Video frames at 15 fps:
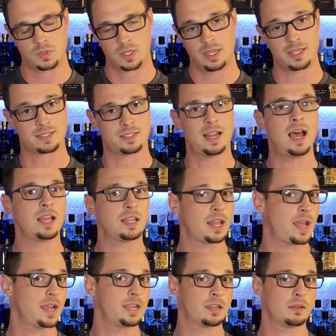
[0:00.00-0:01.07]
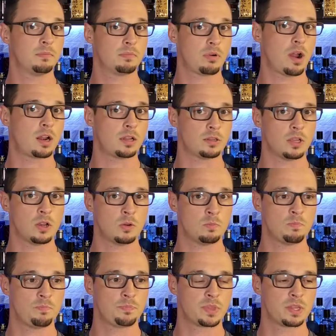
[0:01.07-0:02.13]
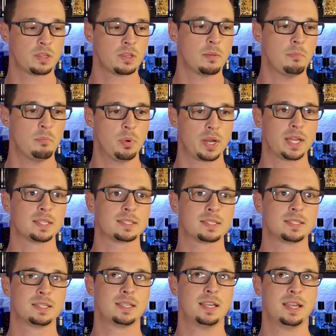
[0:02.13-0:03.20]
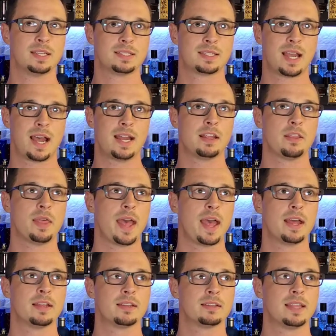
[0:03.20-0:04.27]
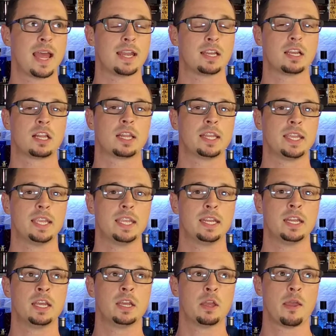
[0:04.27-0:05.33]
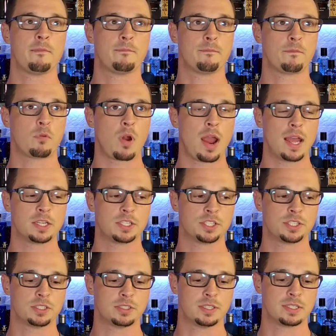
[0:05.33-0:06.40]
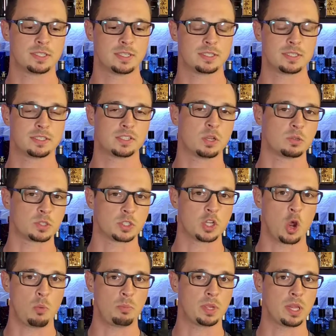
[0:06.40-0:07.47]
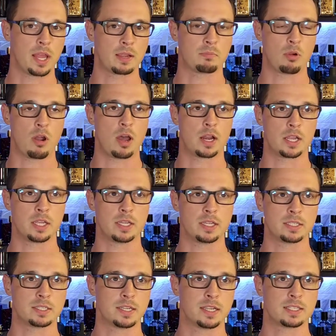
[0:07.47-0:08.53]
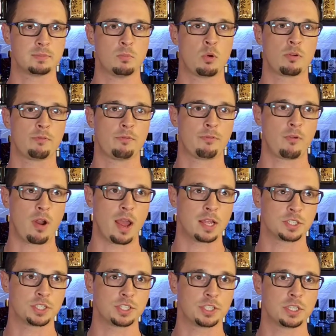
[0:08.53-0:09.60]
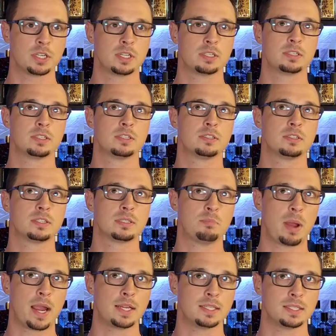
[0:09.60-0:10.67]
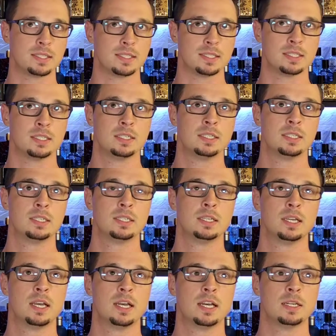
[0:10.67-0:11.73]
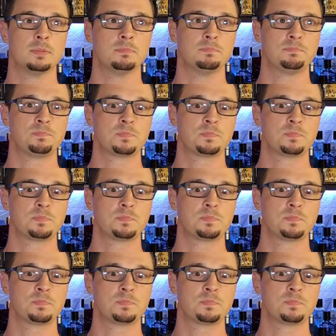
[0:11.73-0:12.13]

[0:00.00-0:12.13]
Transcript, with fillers: It's not like Prada L'Homme, but it's it's kind of that that clean, fresh. This isn't so soapy like Prada is. It's more fresh, spicy. Um,